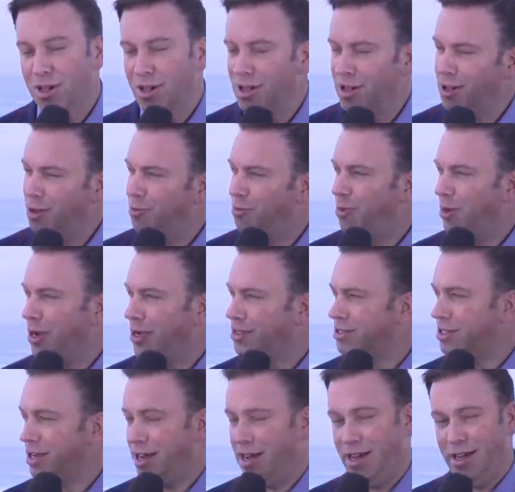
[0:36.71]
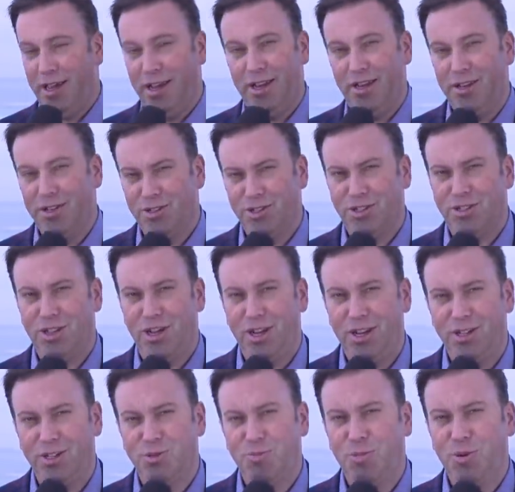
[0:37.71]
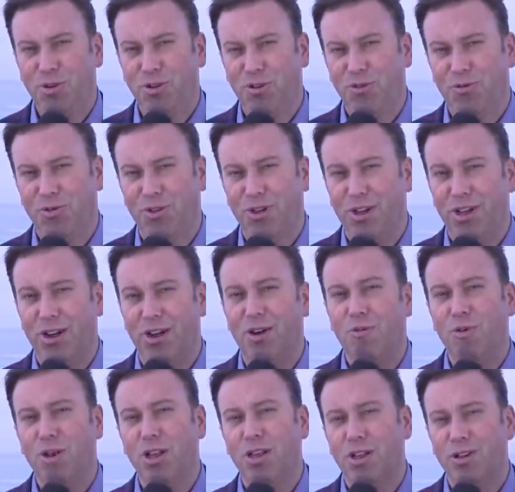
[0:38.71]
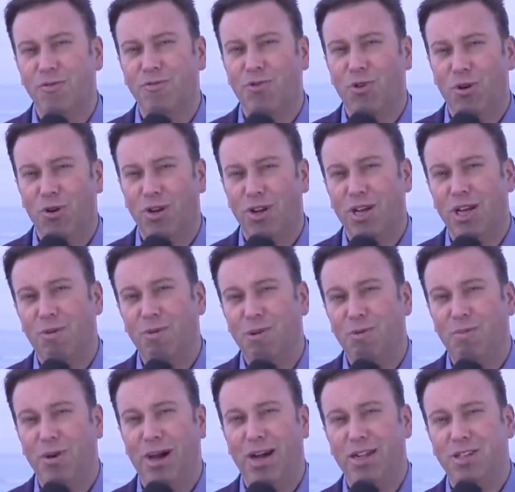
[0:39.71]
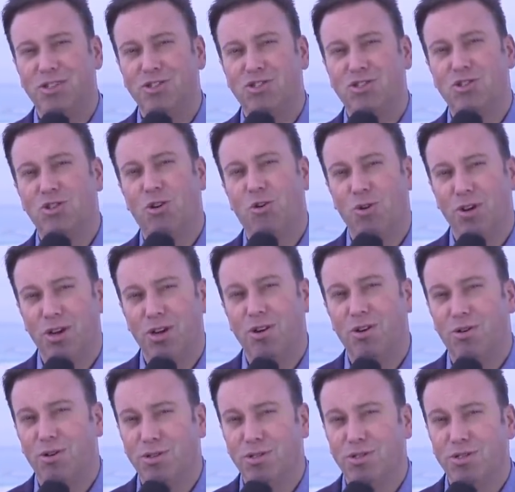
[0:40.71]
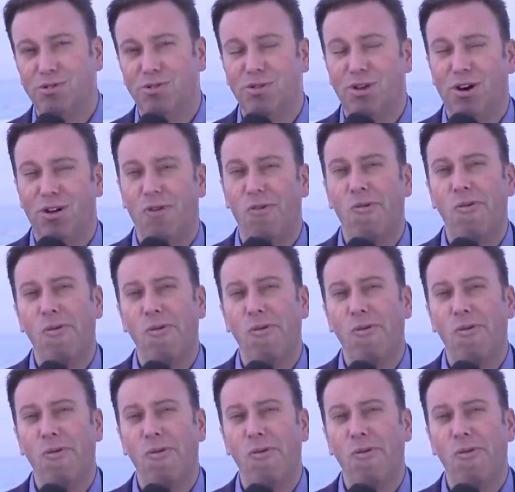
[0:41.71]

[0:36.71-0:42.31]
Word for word: Right. But uh, it is it is beautiful here. Really looking forward to coming back to snowy and cold Toronto.